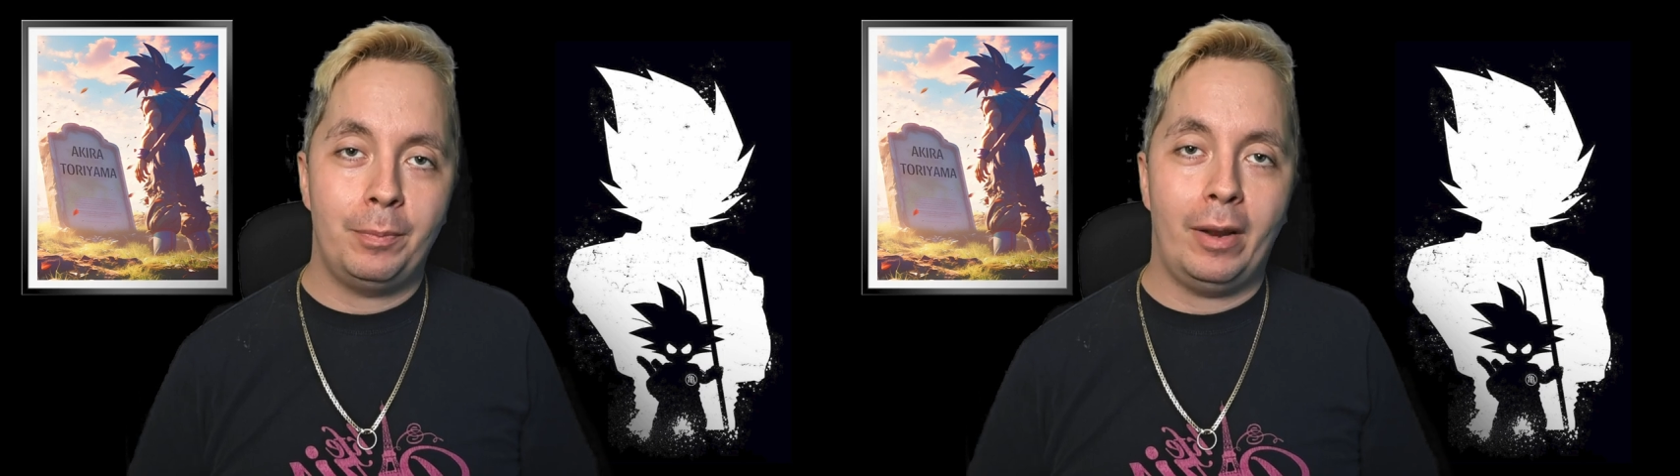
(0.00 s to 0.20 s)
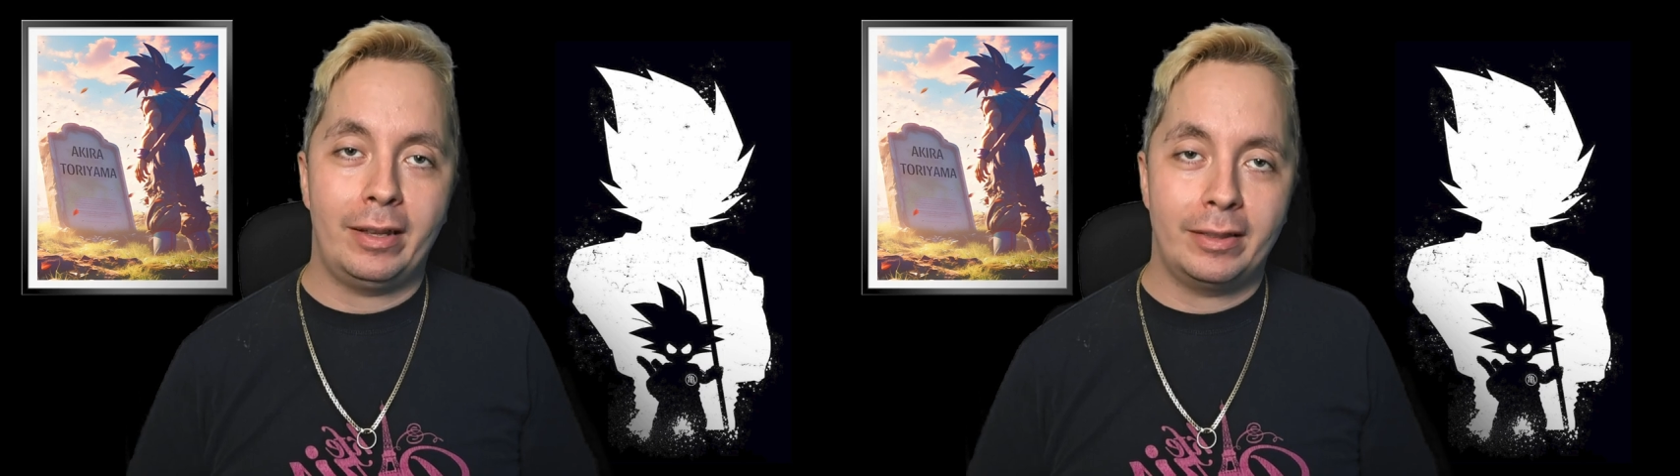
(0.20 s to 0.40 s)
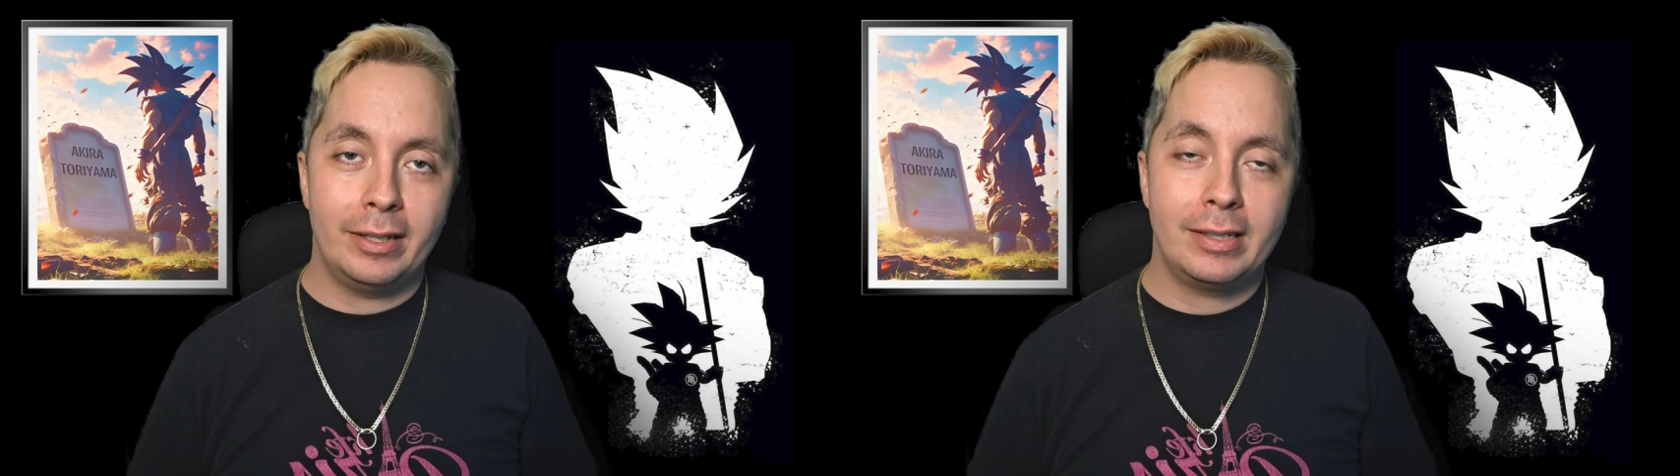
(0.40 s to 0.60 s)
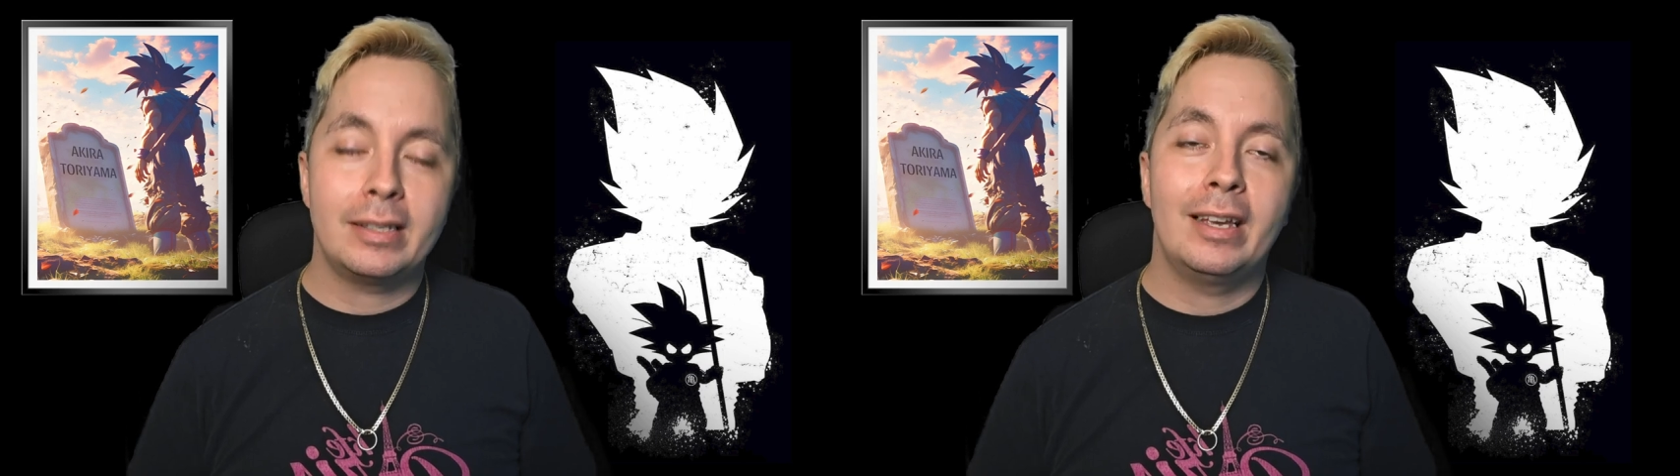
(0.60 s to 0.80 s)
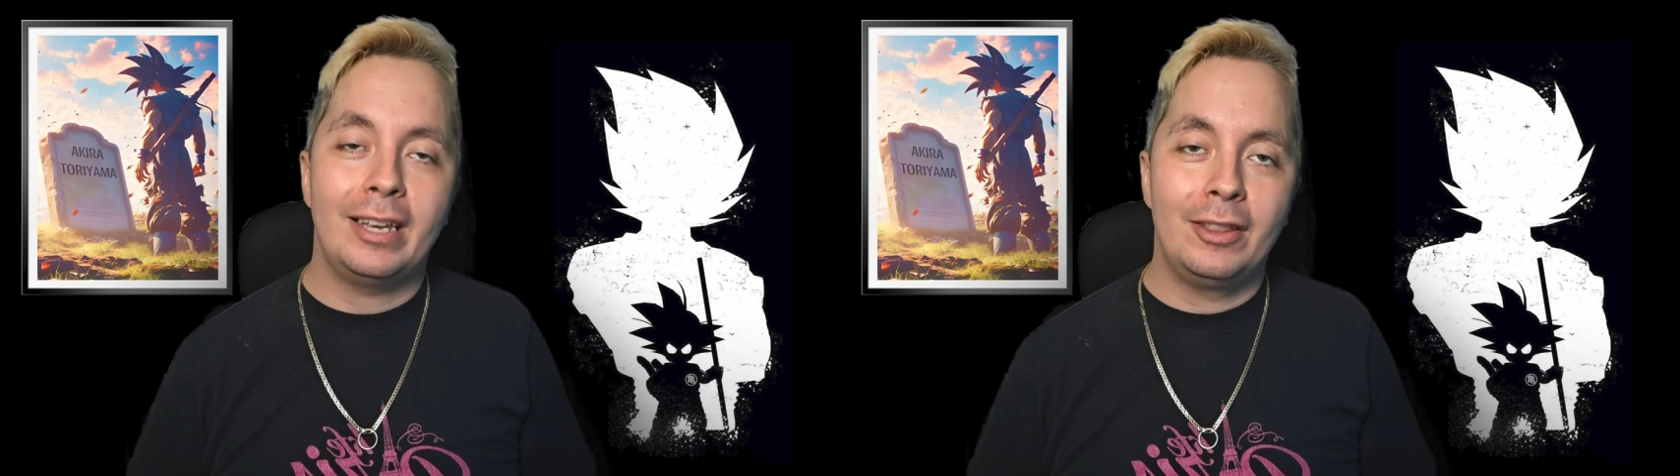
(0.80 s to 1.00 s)
like this
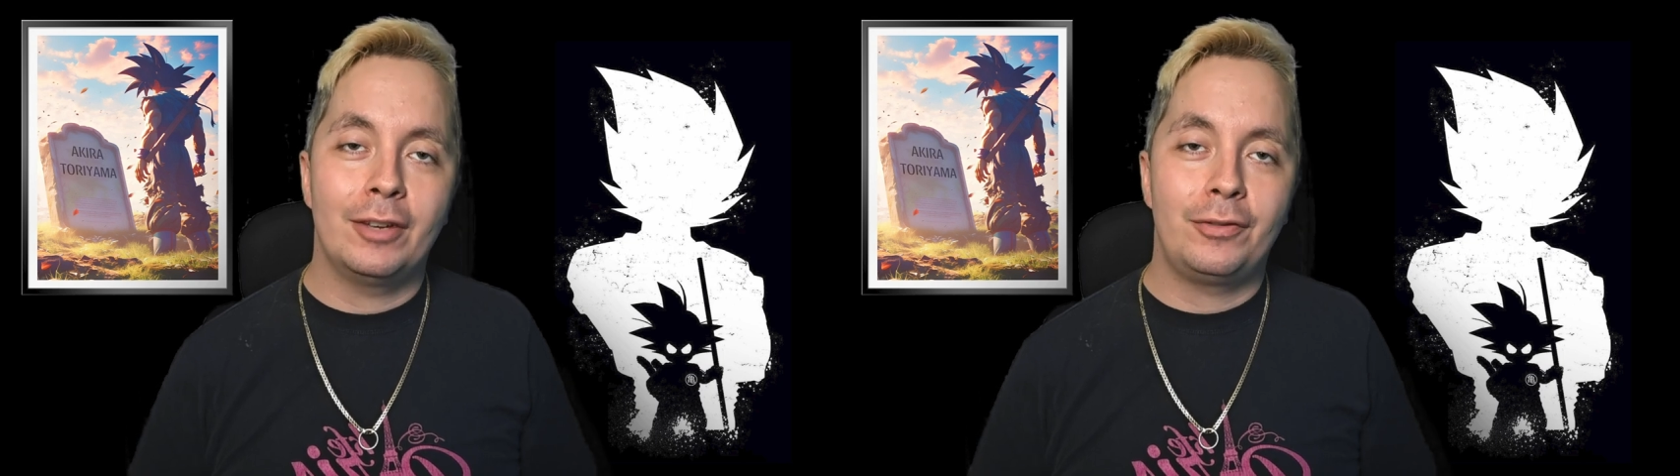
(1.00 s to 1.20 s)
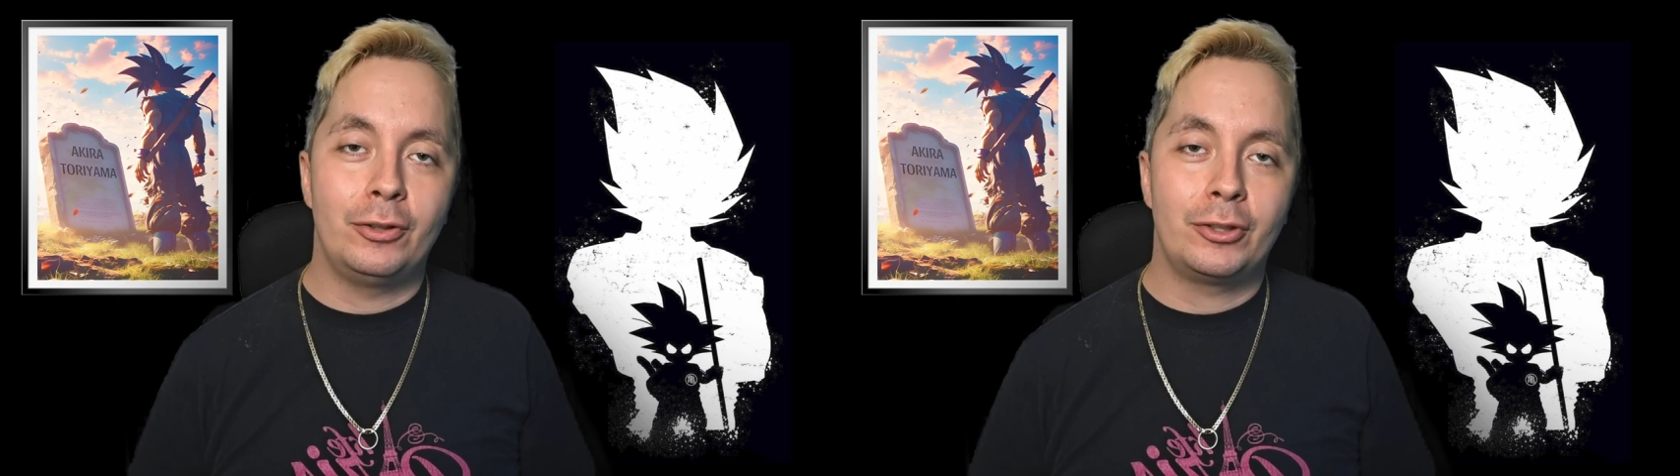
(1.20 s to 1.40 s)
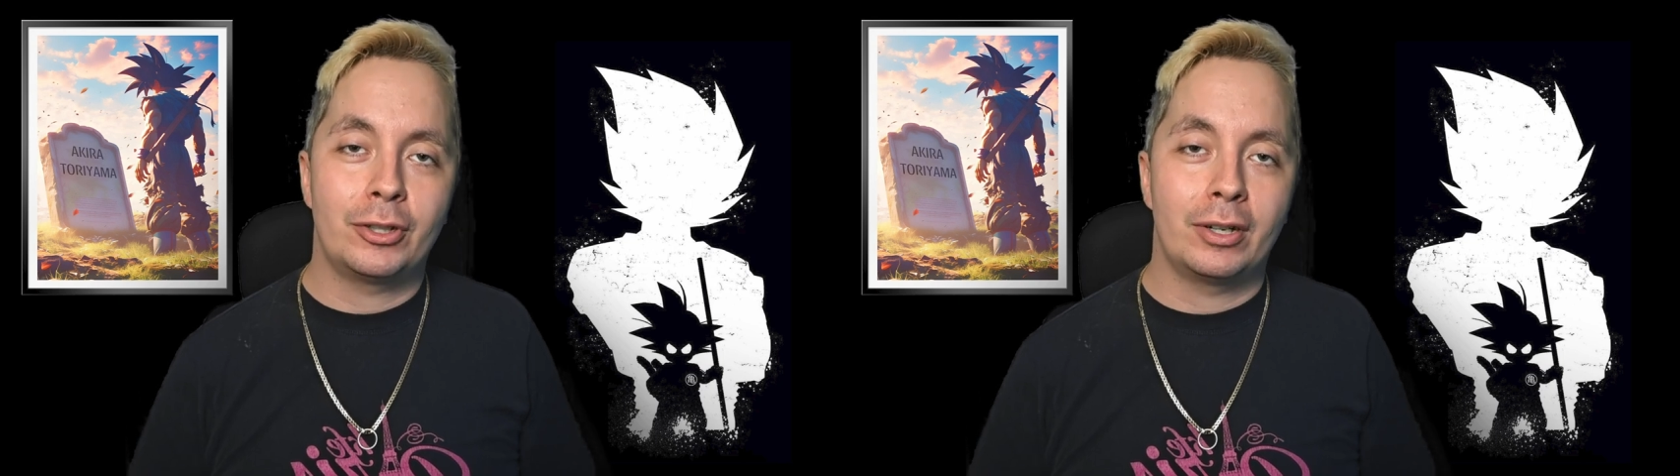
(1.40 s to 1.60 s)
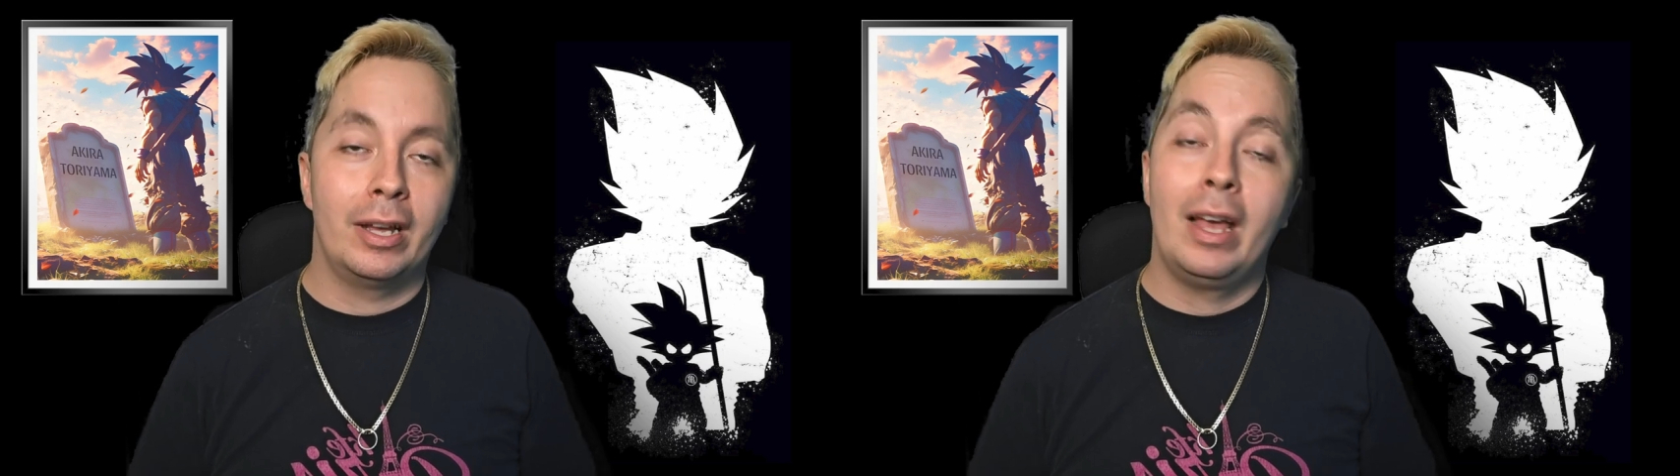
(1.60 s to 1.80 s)
in the future.